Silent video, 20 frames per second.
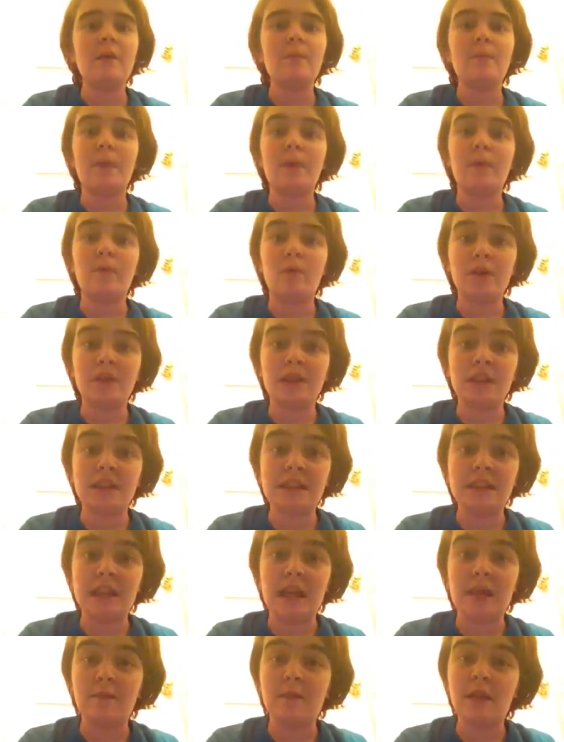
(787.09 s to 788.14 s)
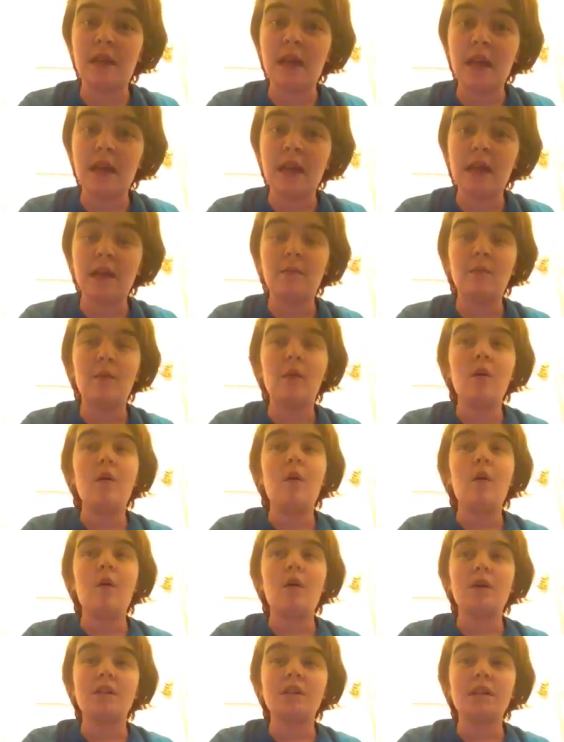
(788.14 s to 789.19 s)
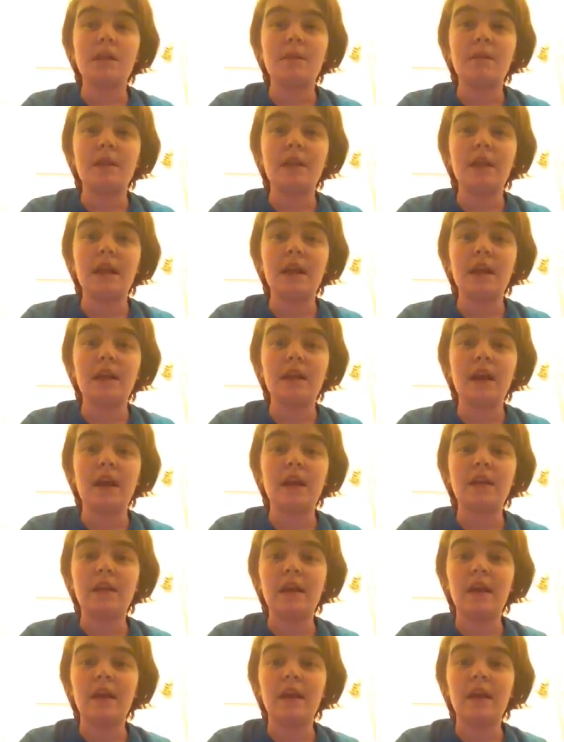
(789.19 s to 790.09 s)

but with the same name or something like that,